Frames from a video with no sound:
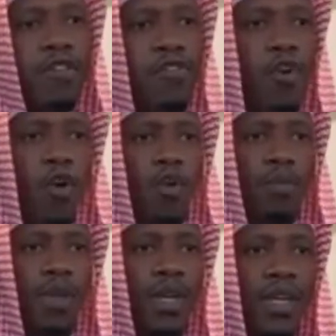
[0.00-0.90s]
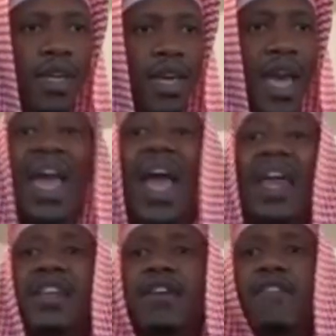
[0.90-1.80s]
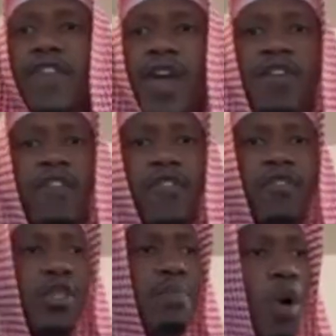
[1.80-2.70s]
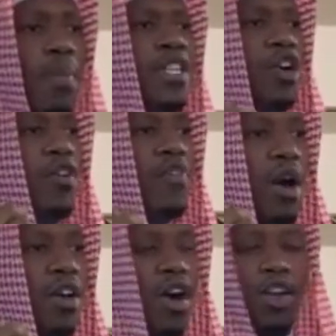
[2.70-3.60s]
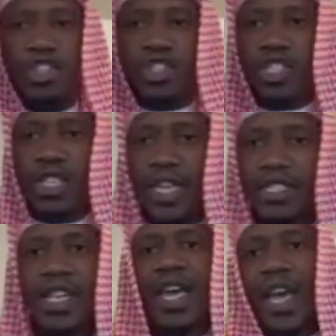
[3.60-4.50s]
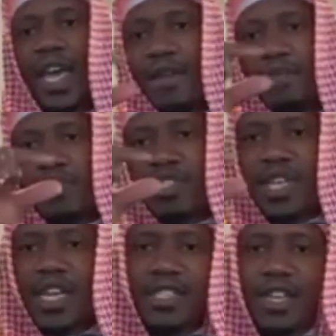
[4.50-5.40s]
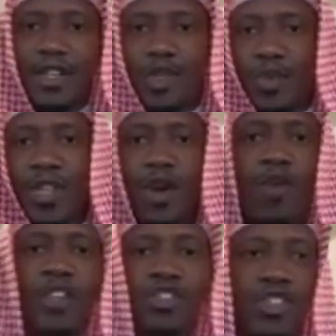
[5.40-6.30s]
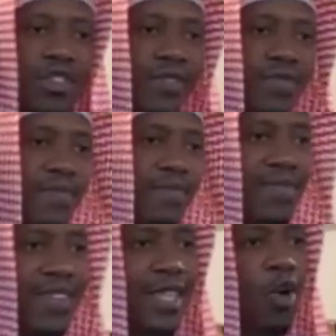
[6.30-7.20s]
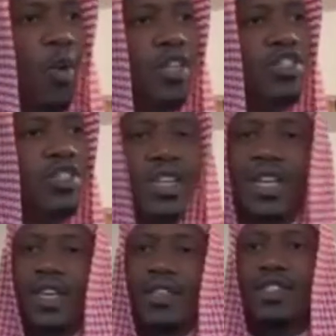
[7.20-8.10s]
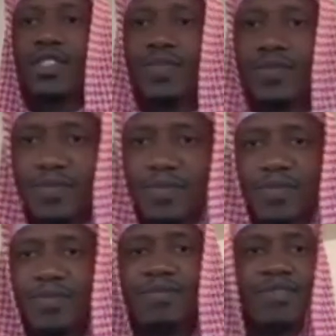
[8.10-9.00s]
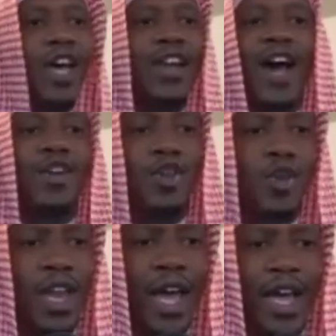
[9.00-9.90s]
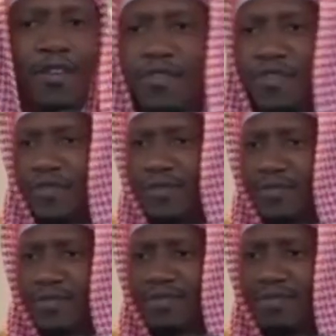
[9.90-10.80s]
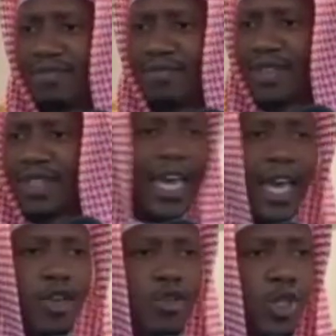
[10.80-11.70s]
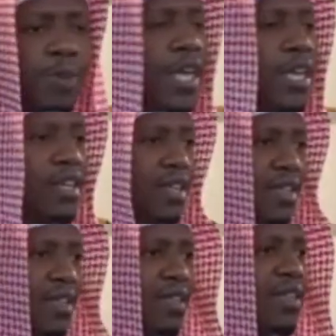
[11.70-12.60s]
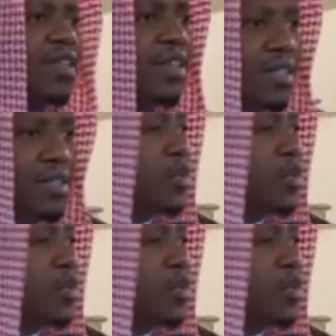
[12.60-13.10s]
form at the very first moment of our consciousness, and He presented us with a question. The question is not, are you alive? Can you speak? Do